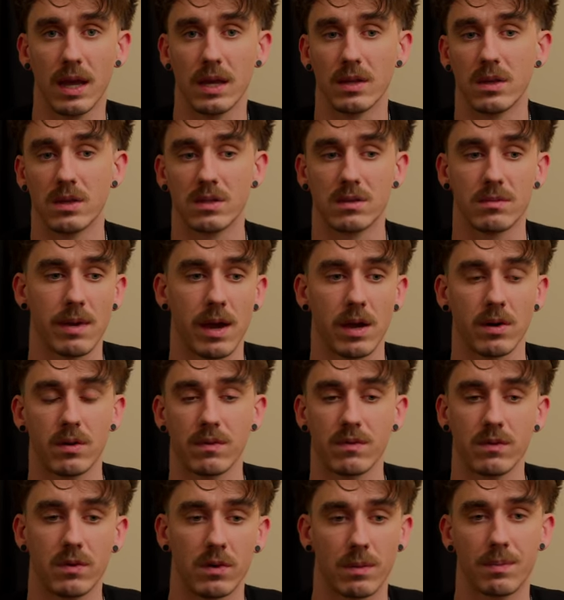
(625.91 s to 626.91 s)
It doesn't matter
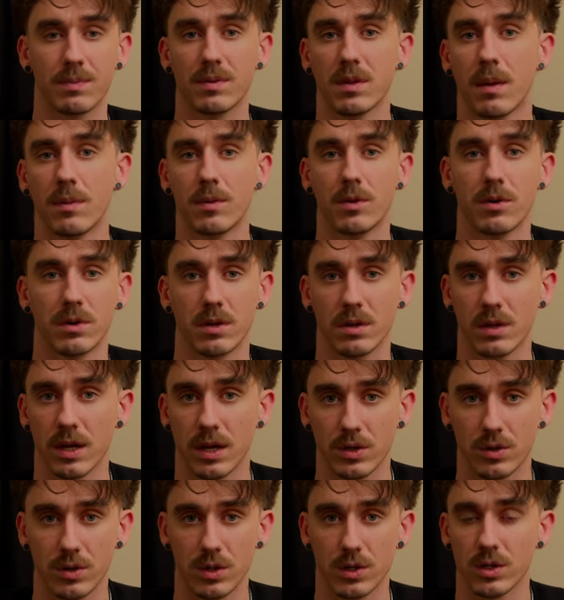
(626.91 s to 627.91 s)
if you're a plumber, an
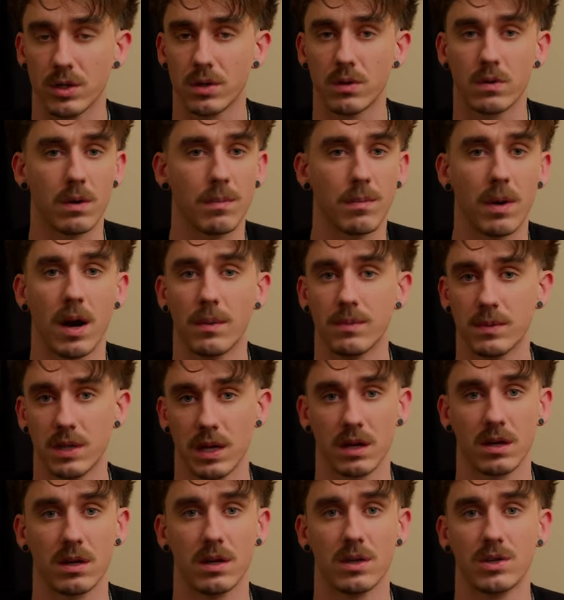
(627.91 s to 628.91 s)
electrician, or a bomb
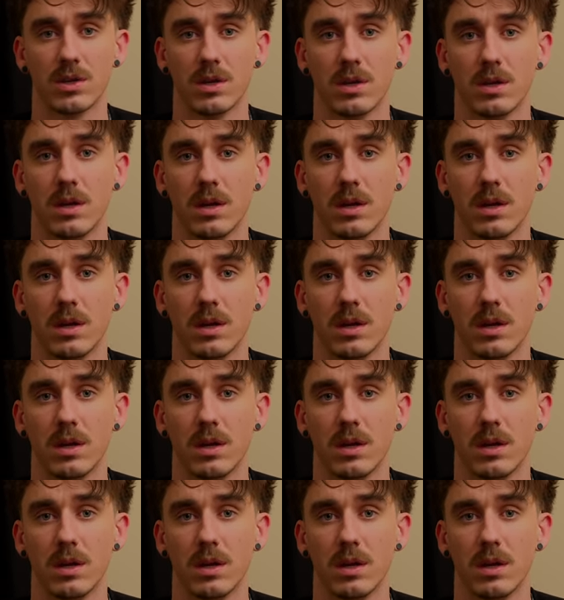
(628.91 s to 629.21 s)
technician.